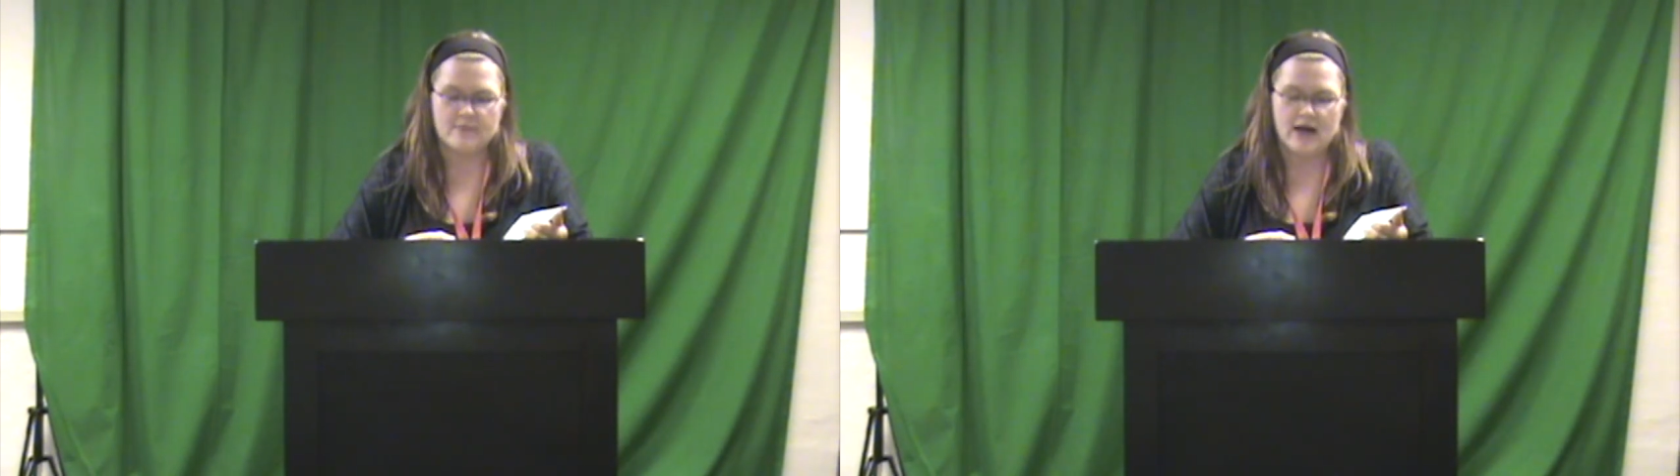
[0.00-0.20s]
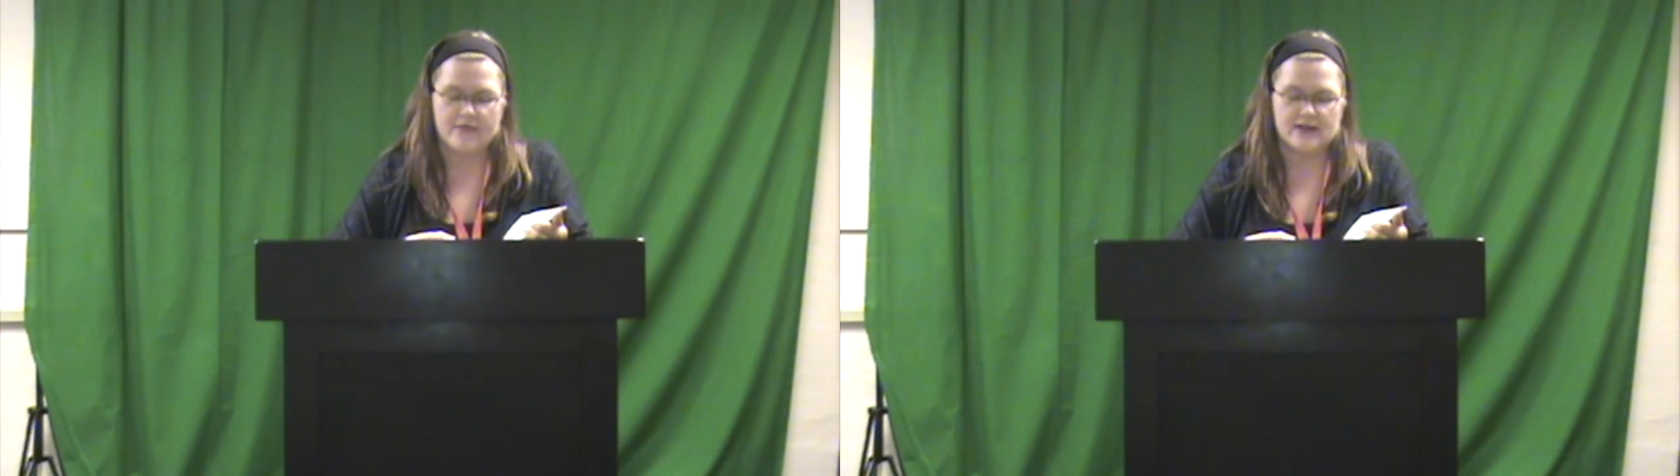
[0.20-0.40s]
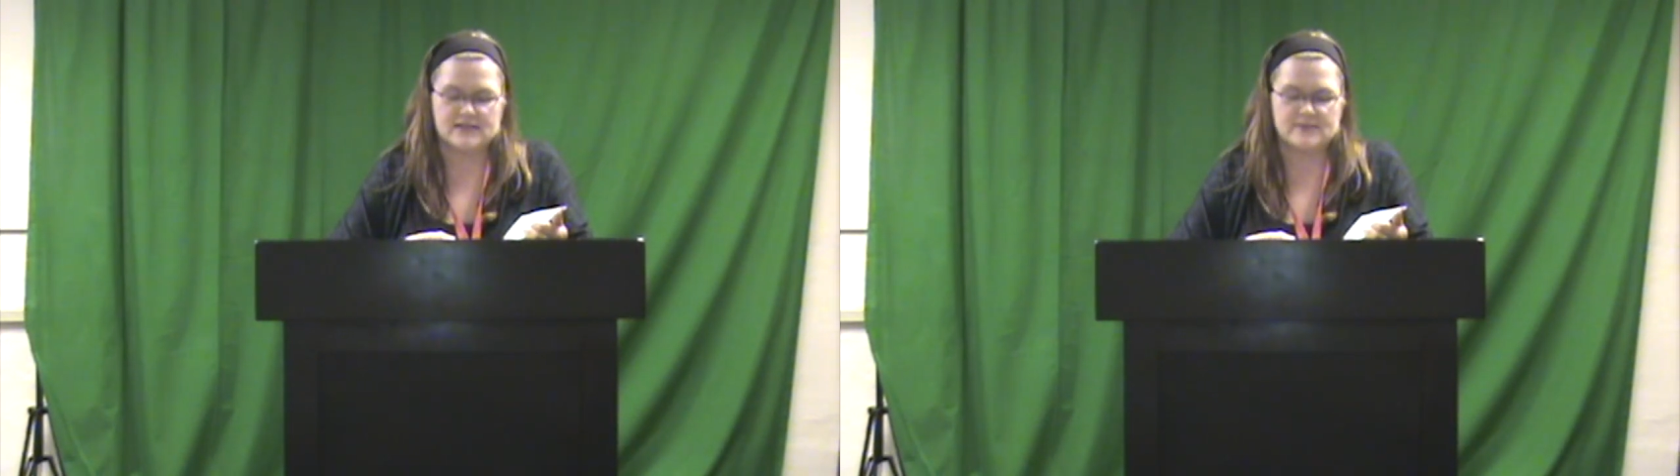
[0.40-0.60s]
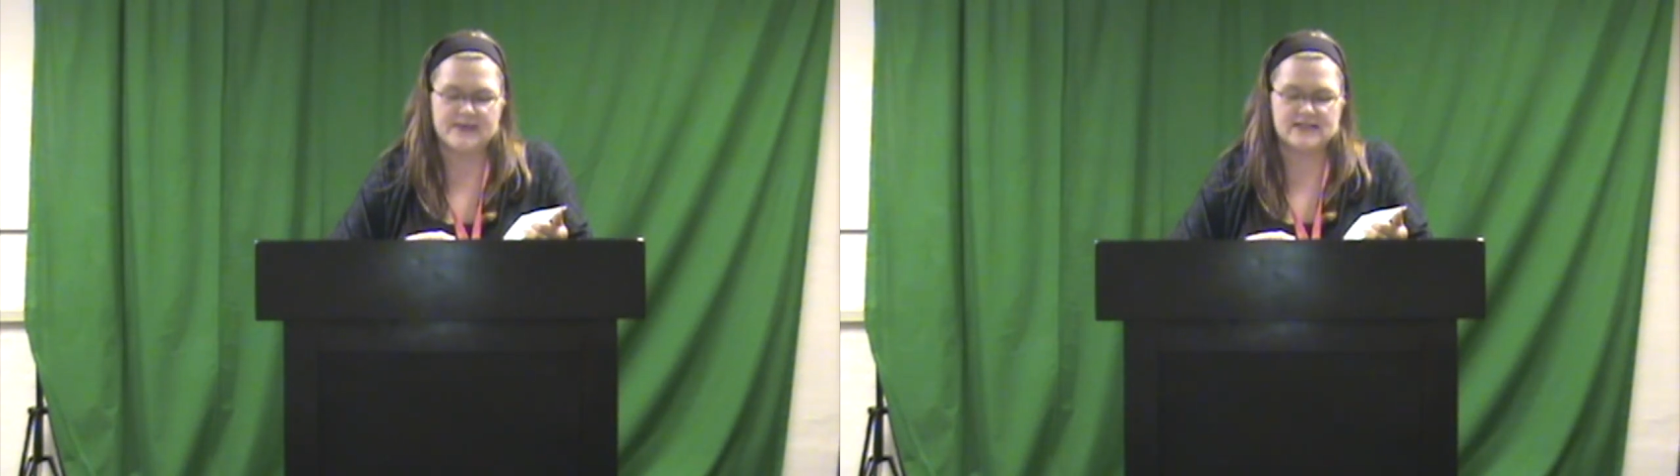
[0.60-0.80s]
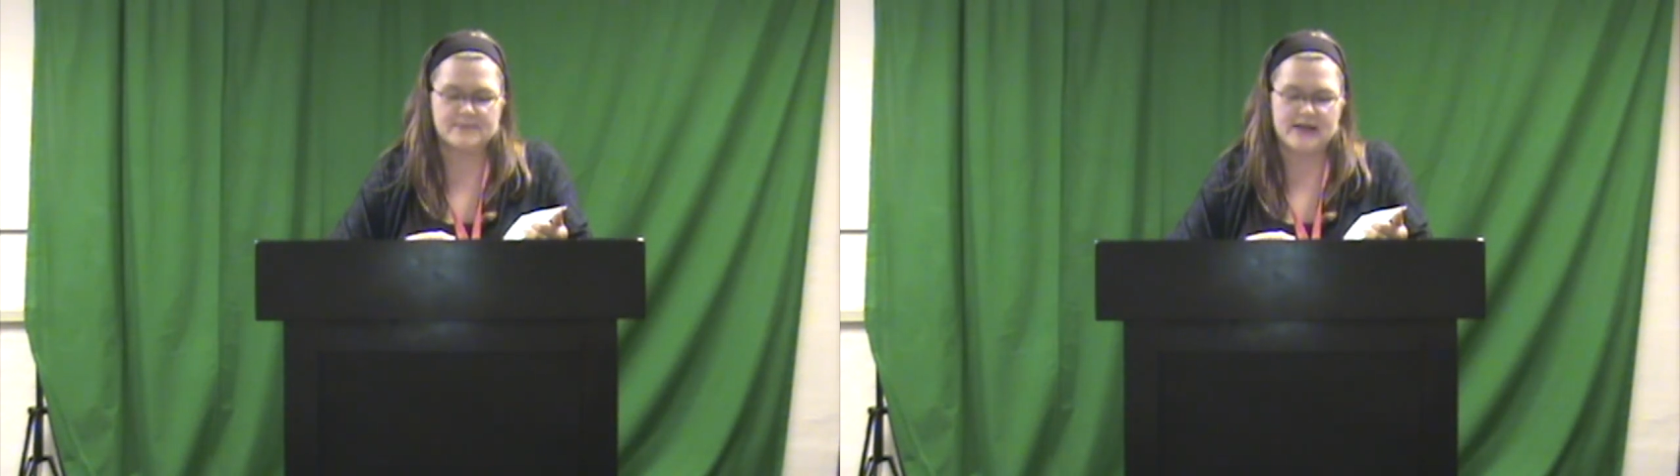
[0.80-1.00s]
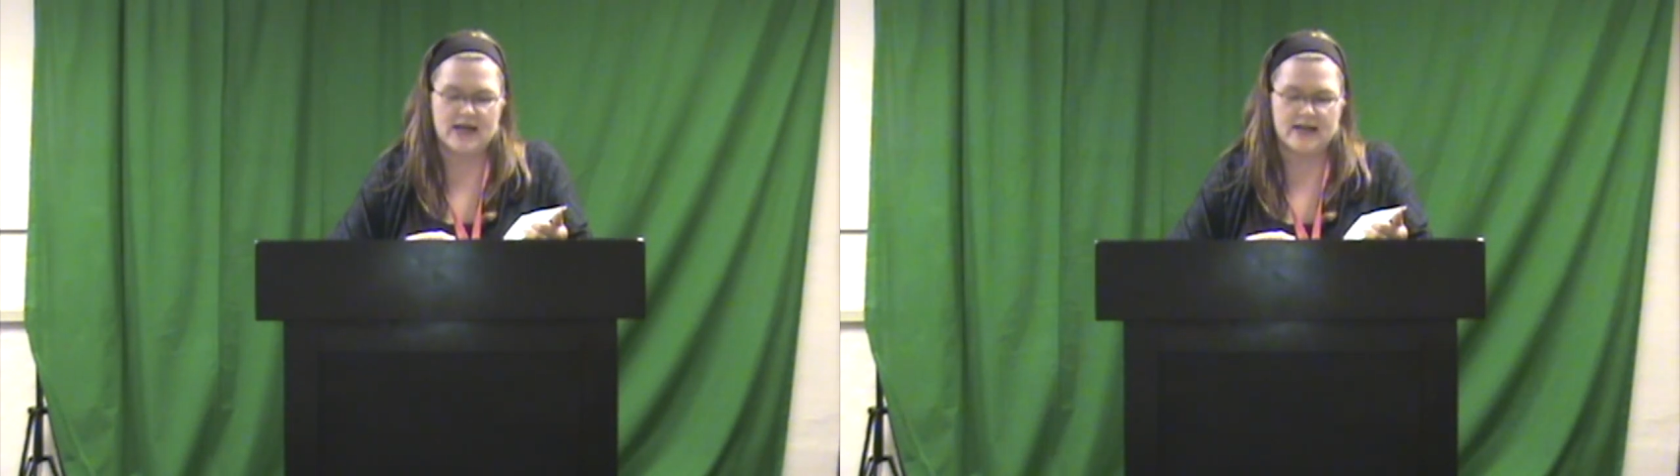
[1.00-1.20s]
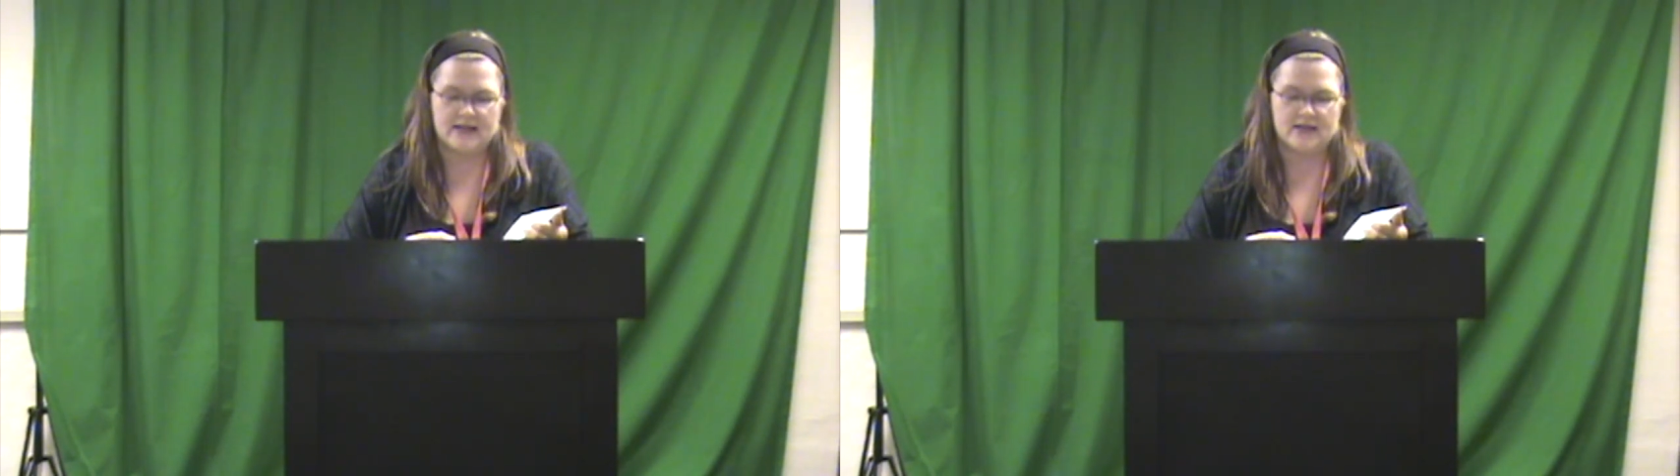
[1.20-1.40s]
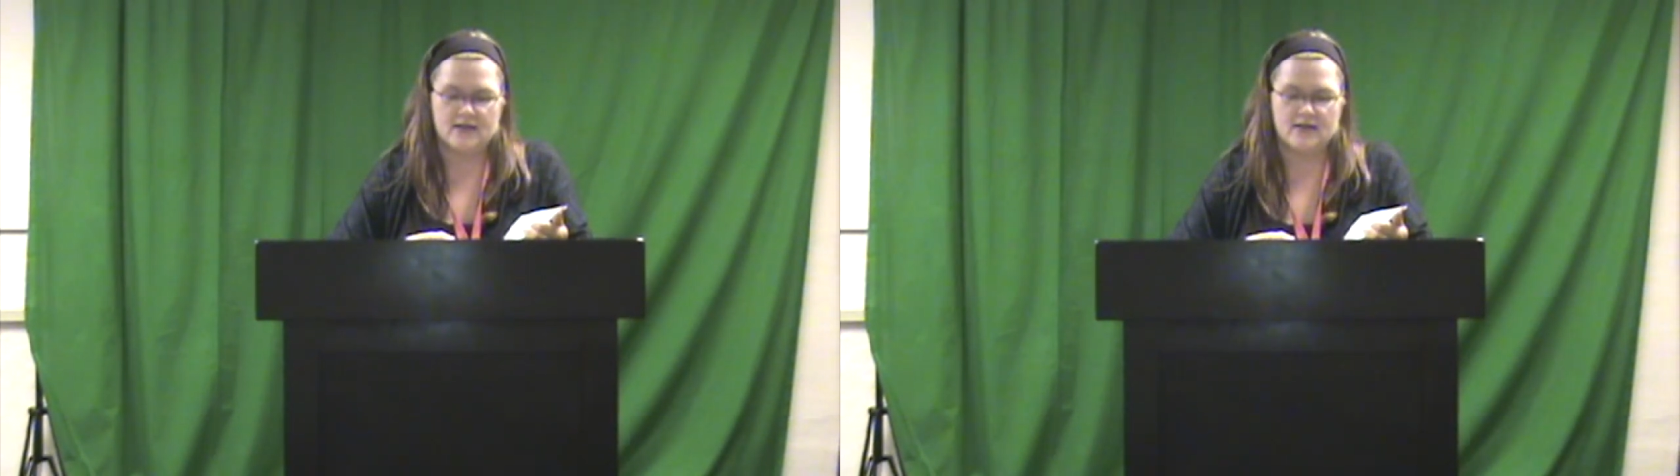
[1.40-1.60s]
mouth and speaks
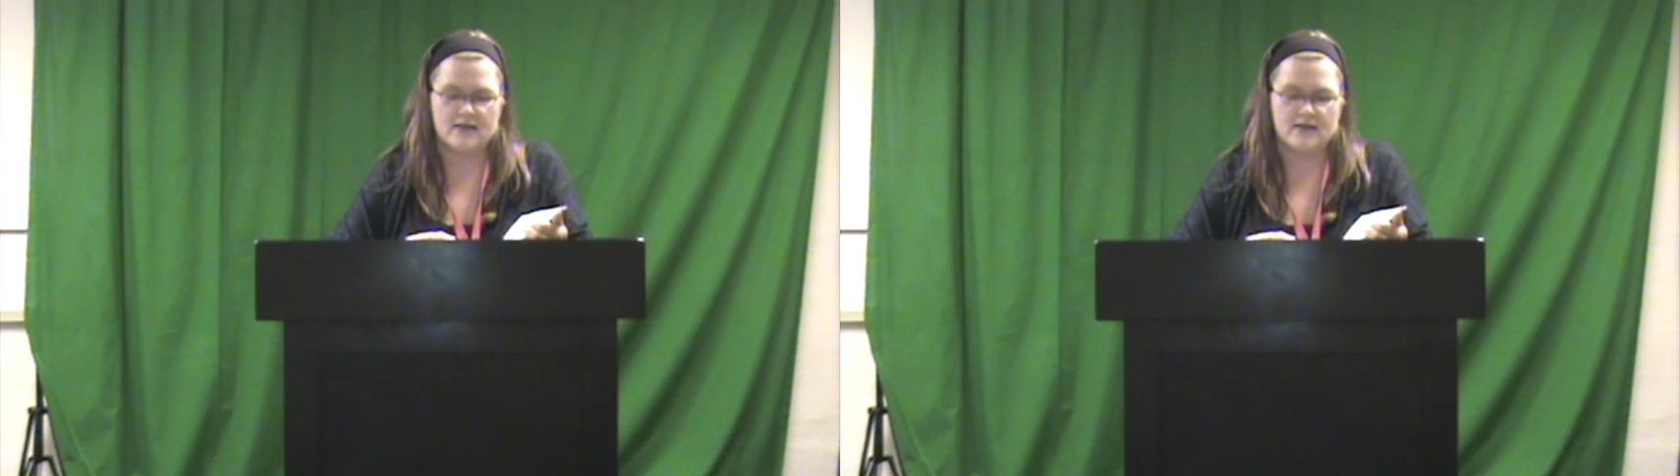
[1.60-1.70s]
behind it.